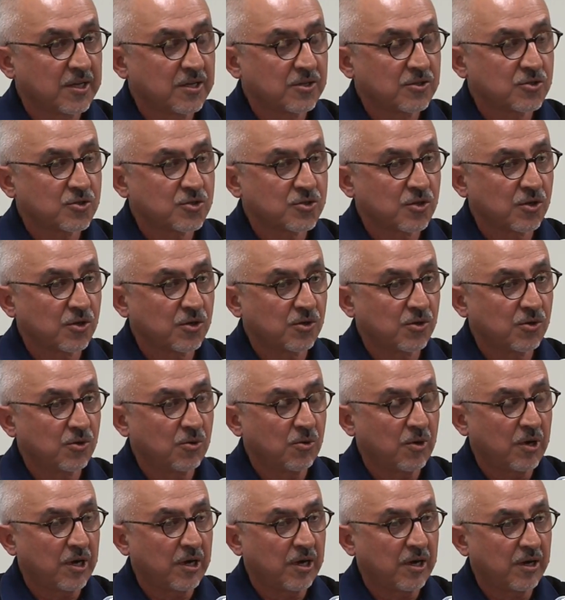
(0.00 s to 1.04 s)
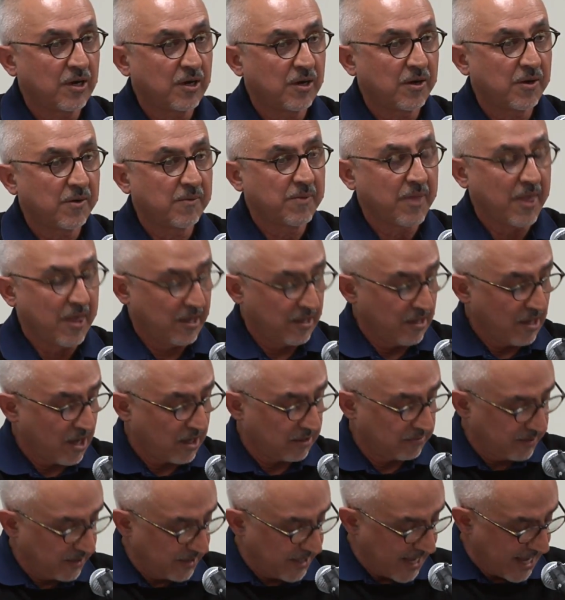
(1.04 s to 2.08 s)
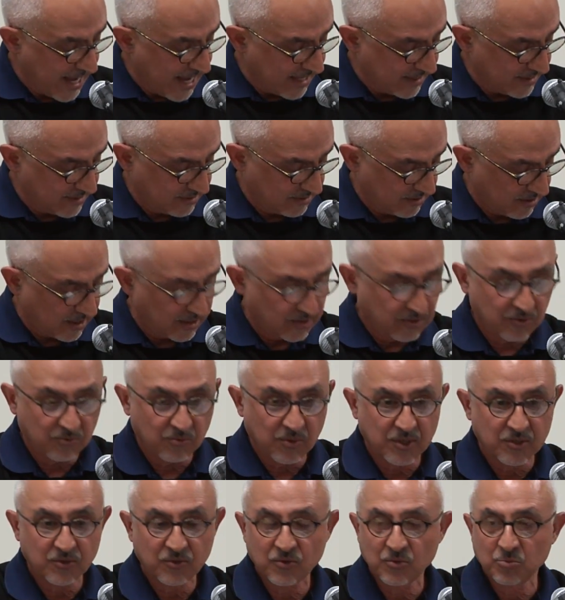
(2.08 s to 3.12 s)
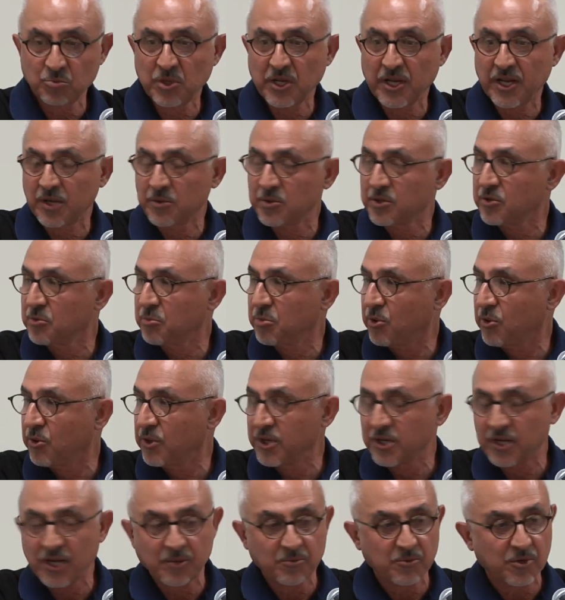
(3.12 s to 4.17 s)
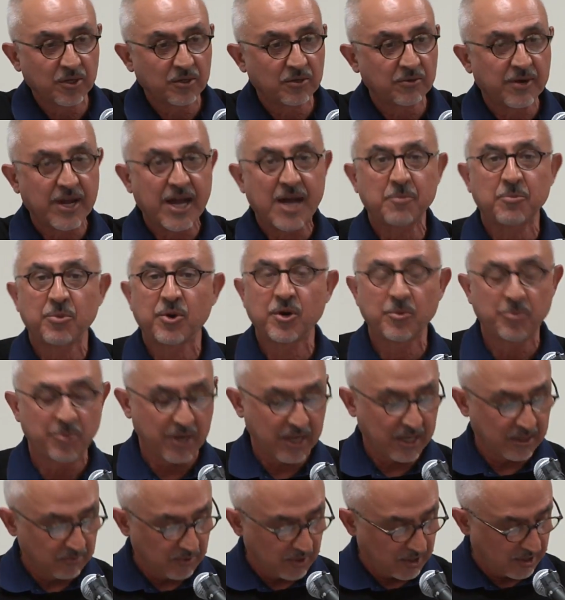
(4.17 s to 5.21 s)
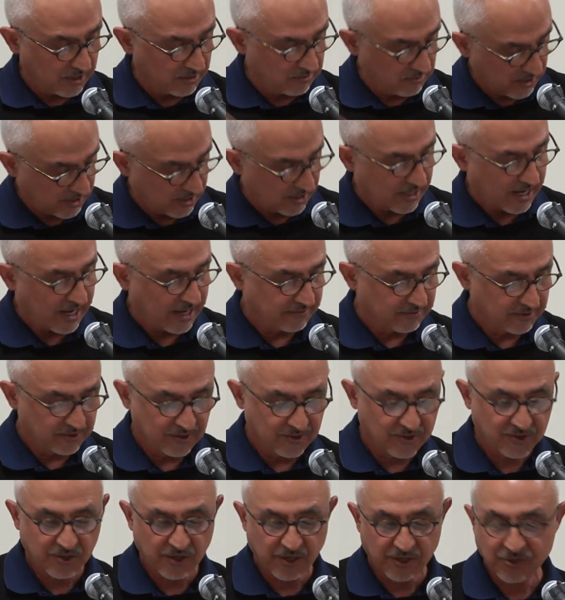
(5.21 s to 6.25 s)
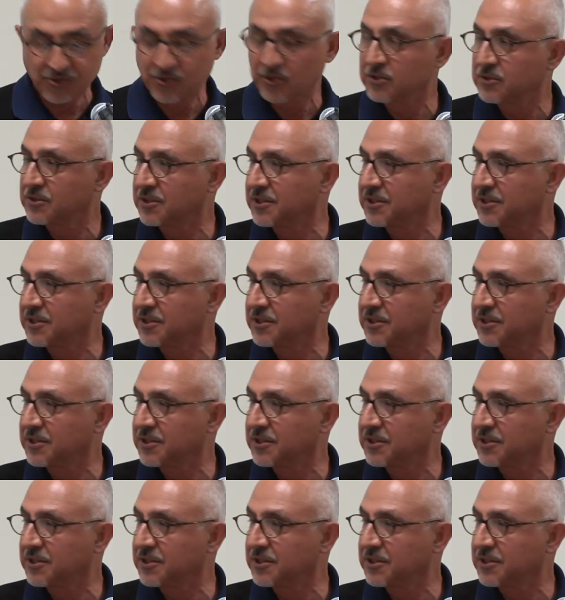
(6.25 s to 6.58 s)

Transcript: So uh, yeah, with that, I don't want to belabor the point. I'm going to wrap up, and we can we can have a discussion.